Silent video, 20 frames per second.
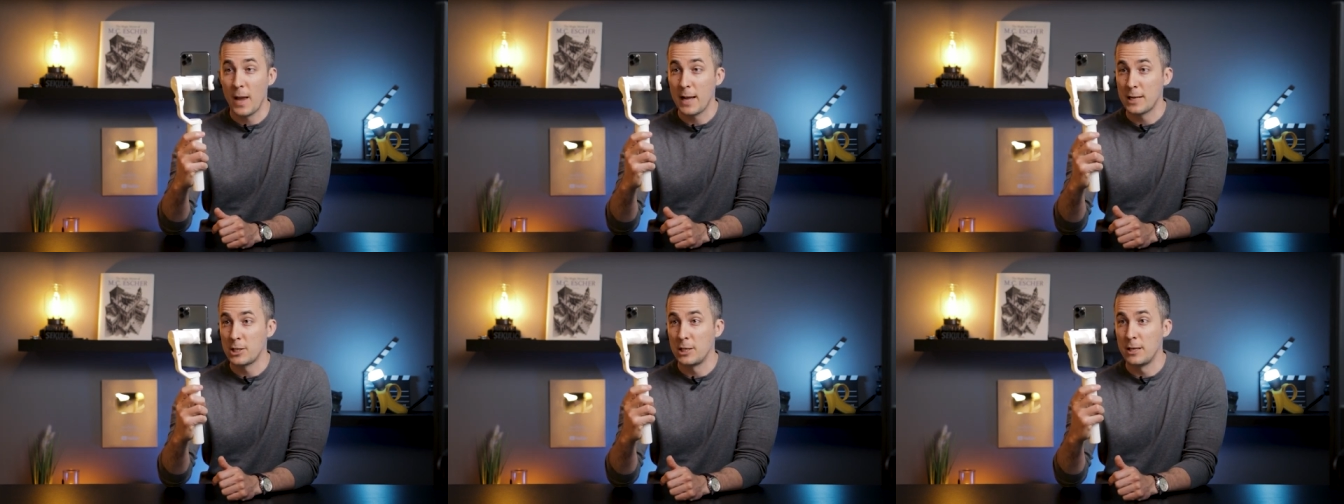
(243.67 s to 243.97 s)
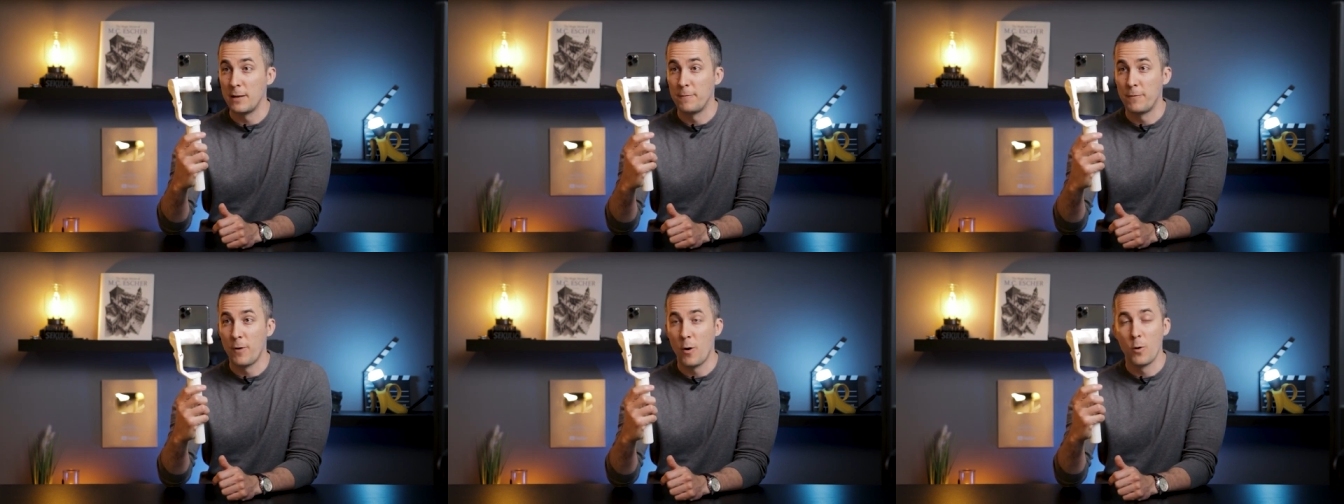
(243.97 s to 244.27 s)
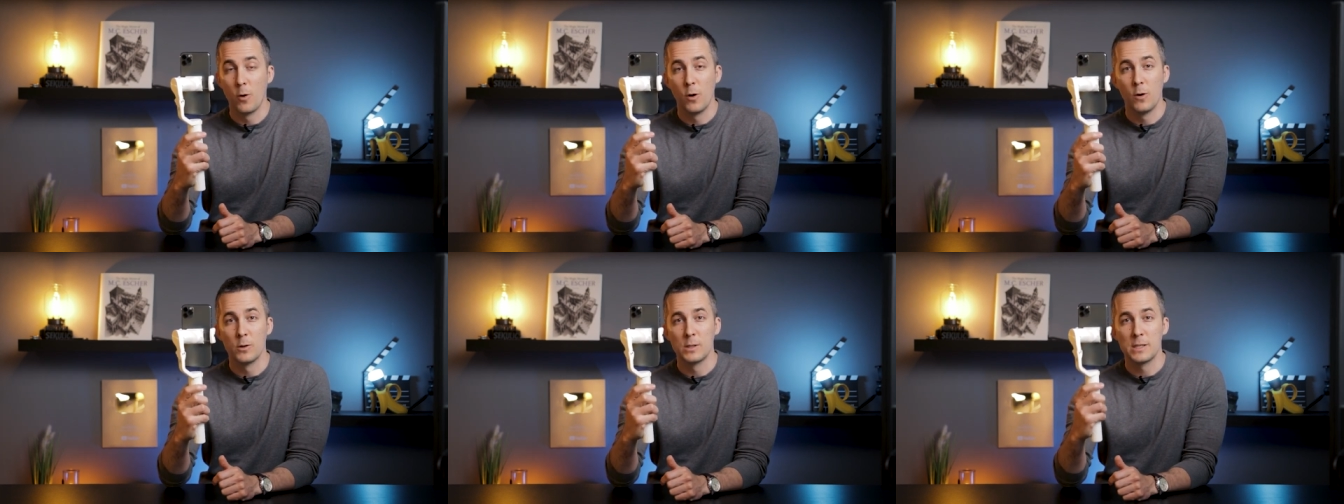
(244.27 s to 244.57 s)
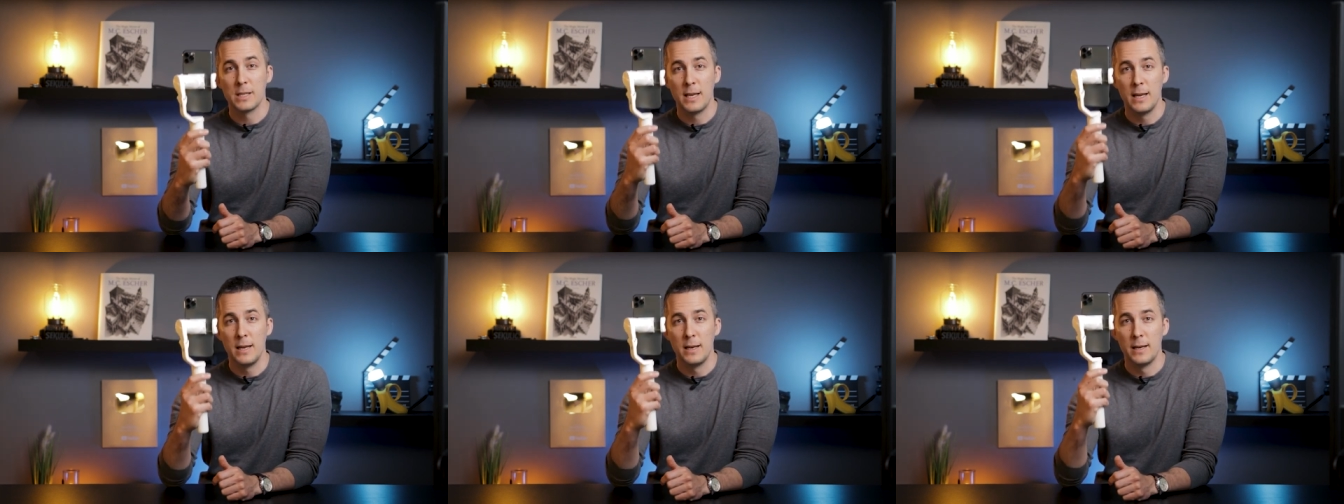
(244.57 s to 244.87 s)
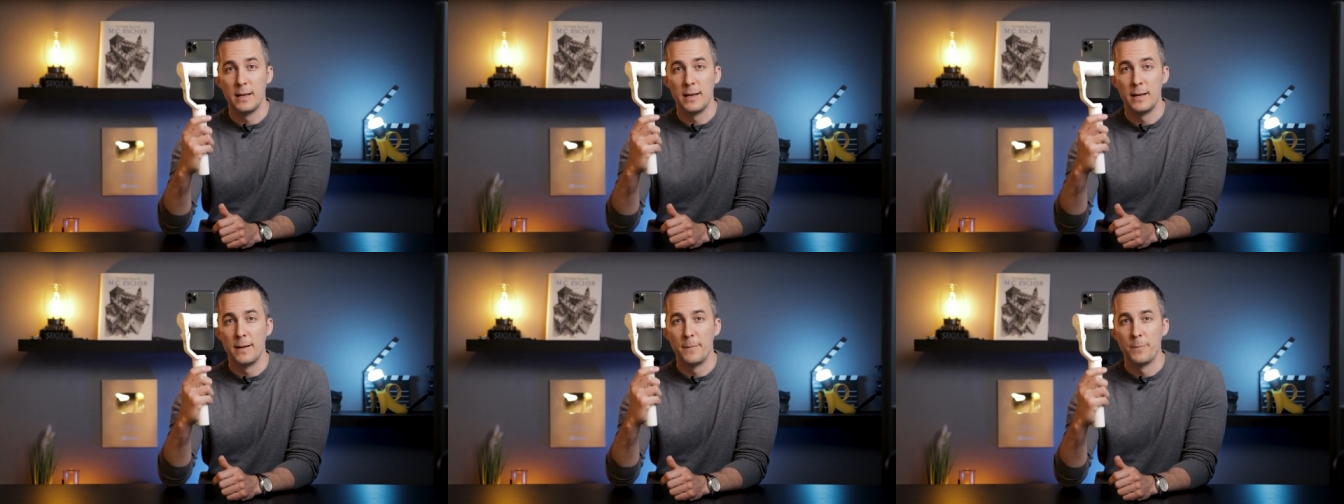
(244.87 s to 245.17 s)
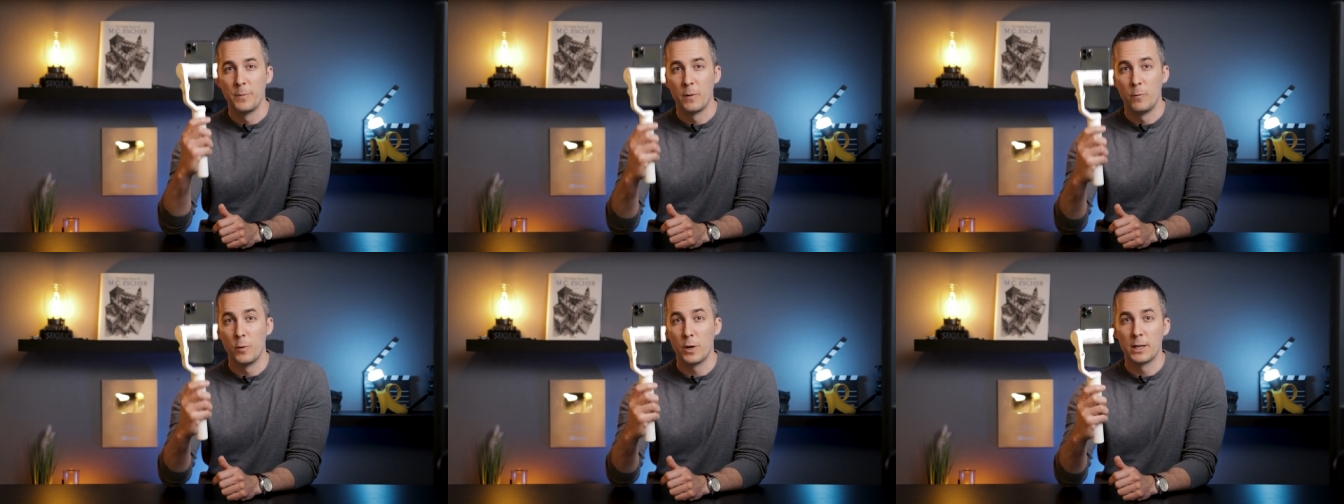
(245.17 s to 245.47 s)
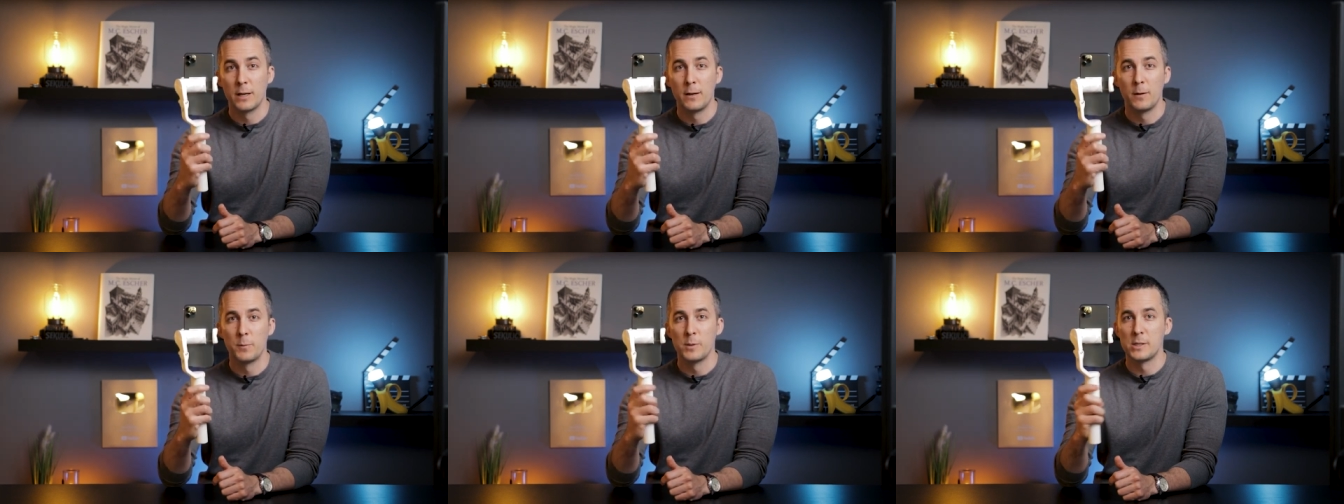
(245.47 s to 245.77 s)
actually the phone goes in a
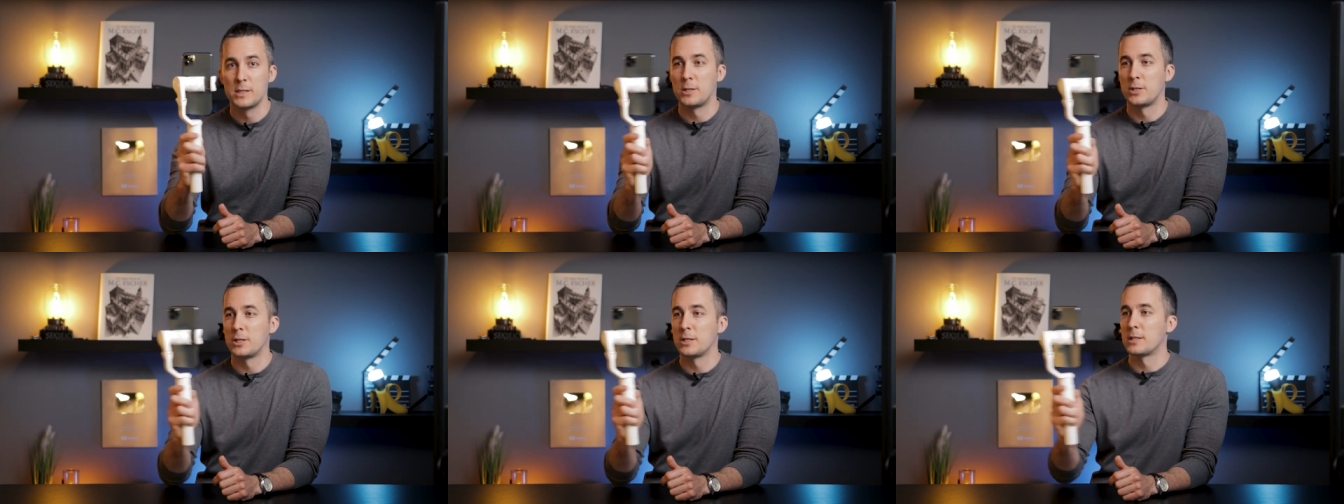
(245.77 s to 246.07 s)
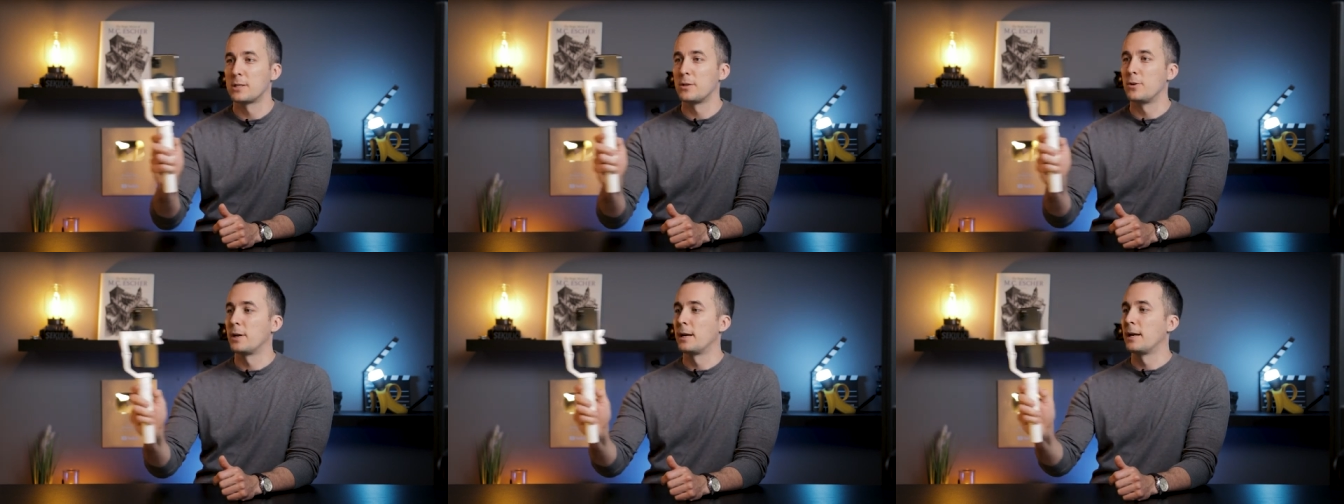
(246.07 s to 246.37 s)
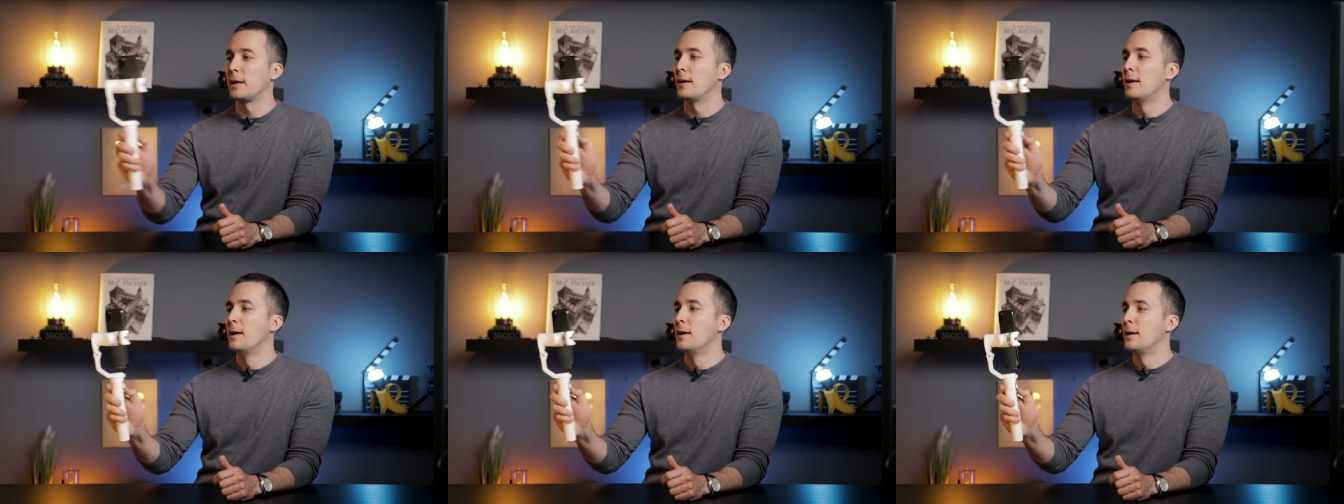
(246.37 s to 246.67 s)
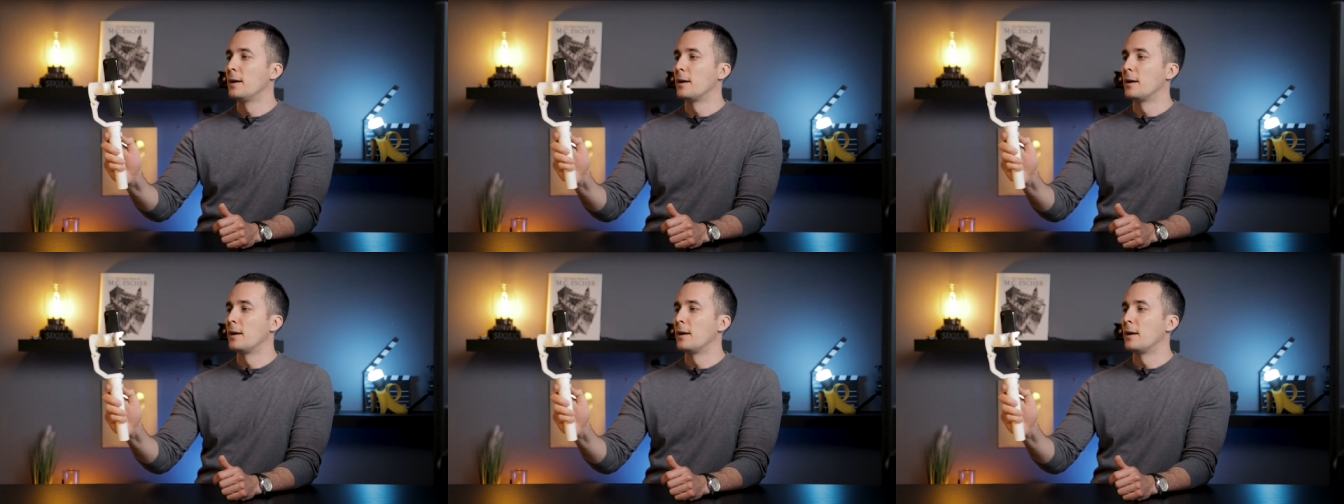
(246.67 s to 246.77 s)
vertical position, so you can